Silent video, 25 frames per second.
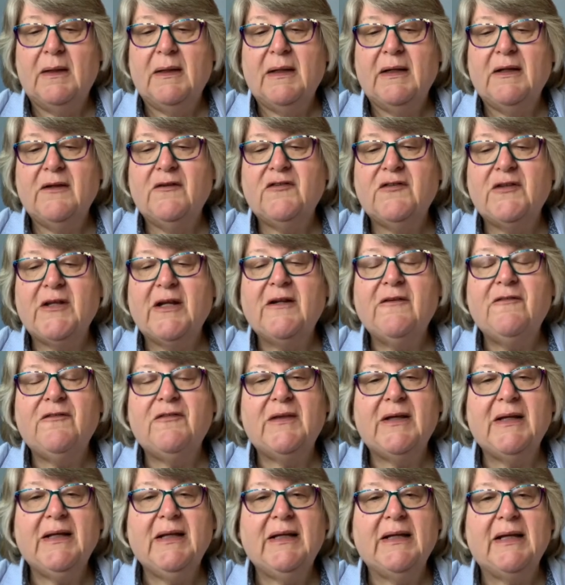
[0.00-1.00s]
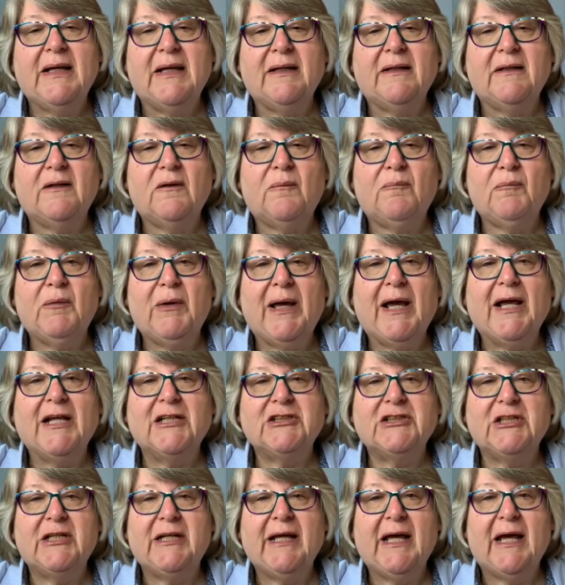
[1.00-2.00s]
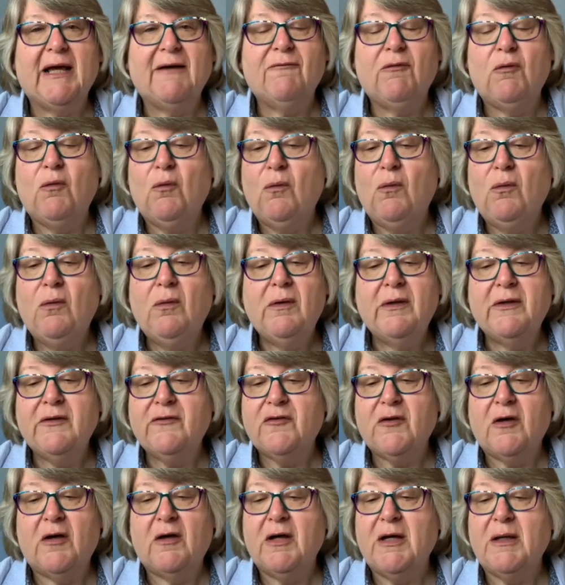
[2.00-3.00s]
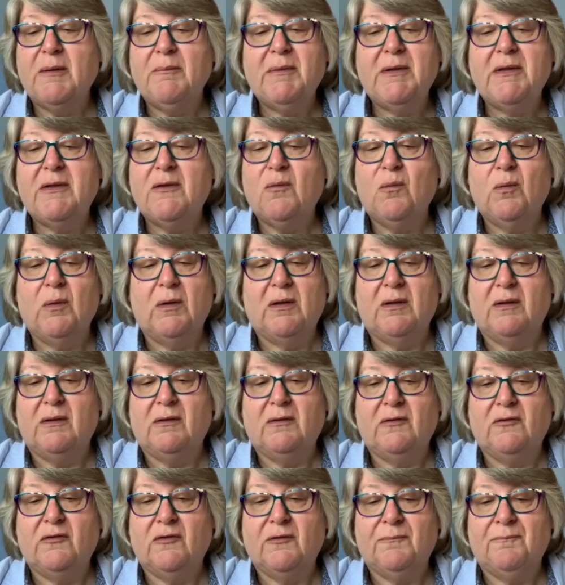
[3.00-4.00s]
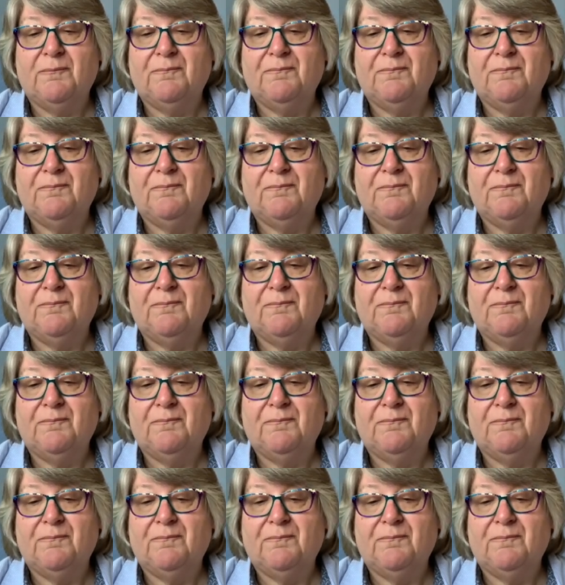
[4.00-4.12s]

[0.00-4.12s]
Instead of thinking that we actually have all the time in the world,